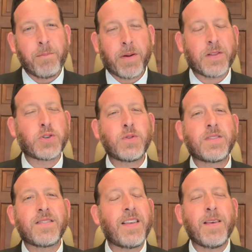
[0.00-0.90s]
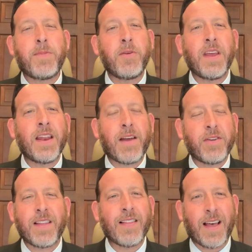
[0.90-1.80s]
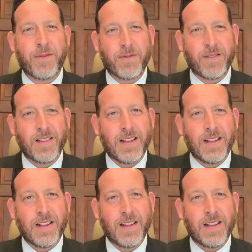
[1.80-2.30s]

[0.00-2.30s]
but to choose to see the beauty in everyday life,